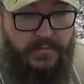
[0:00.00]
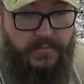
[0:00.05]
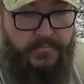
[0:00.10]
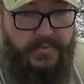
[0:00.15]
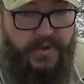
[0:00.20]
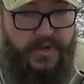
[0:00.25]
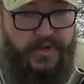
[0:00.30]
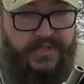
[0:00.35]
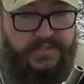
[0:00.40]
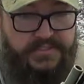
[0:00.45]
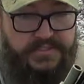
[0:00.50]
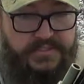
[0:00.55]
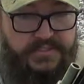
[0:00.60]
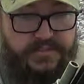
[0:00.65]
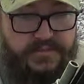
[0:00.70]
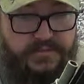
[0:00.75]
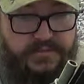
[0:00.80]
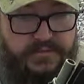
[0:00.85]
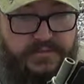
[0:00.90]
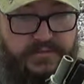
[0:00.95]
But
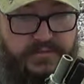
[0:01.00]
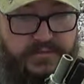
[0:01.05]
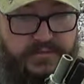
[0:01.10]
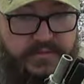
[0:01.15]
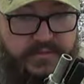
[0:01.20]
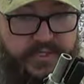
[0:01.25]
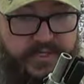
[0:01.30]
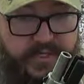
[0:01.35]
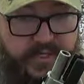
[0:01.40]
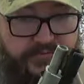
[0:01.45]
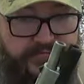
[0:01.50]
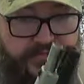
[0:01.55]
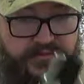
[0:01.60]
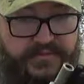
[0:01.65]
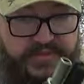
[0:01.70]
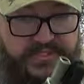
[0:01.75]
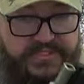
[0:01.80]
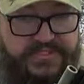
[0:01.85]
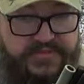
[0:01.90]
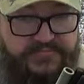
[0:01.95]
for
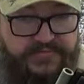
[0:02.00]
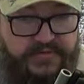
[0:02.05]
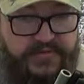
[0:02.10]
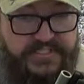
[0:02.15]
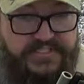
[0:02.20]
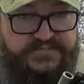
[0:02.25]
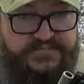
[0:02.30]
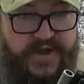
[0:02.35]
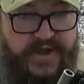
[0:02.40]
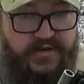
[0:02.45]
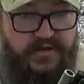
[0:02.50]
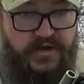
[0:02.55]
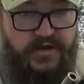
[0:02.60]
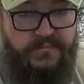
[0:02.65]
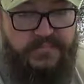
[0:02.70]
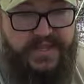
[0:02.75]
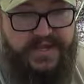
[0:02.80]
this firearm,